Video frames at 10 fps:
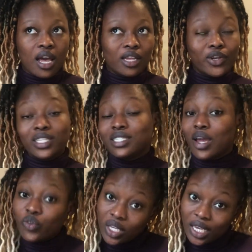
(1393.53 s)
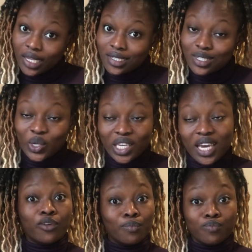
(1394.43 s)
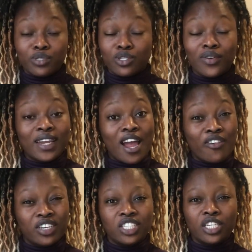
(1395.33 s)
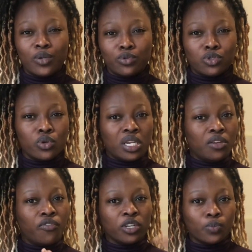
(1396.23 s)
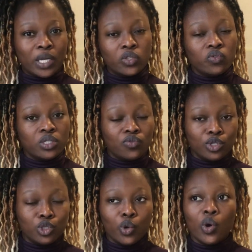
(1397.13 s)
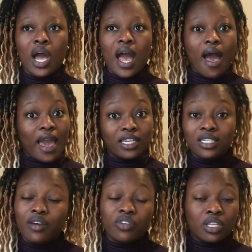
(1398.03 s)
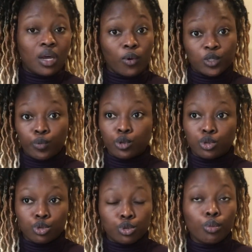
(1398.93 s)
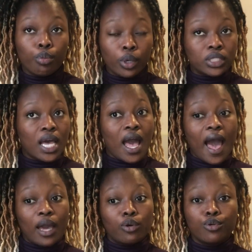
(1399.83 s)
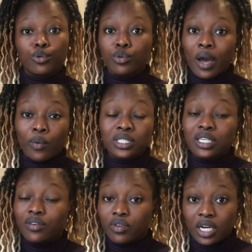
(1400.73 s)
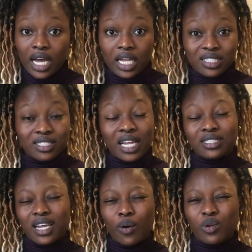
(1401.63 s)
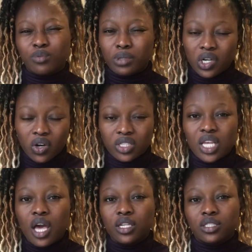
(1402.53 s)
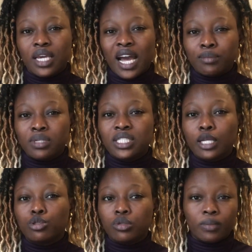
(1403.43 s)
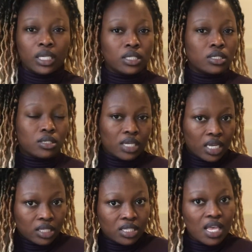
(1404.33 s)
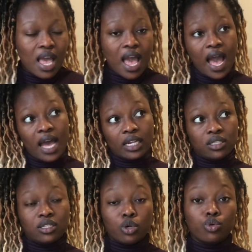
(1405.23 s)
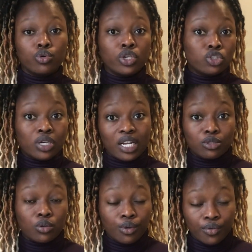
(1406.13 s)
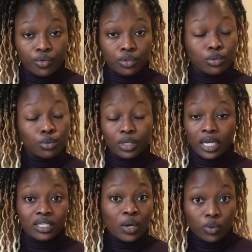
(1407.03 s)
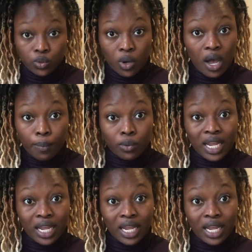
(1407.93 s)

Not in every case, okay? From the story that I already shared with you in the first part of this video, I did everything I was supposed to do, but I wasn't given CAS, and that was because they admitted too many students and they couldn't issue CAS to all of us. So like that was what happened.